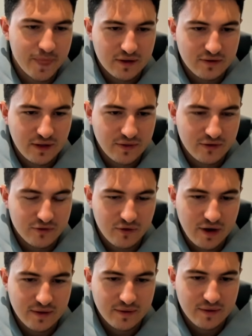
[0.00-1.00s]
Let's let this
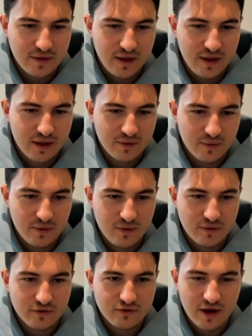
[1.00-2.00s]
run and
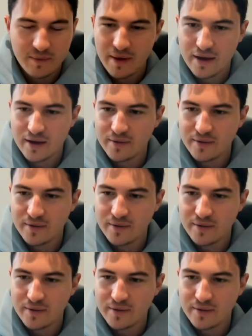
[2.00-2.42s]
we'll check back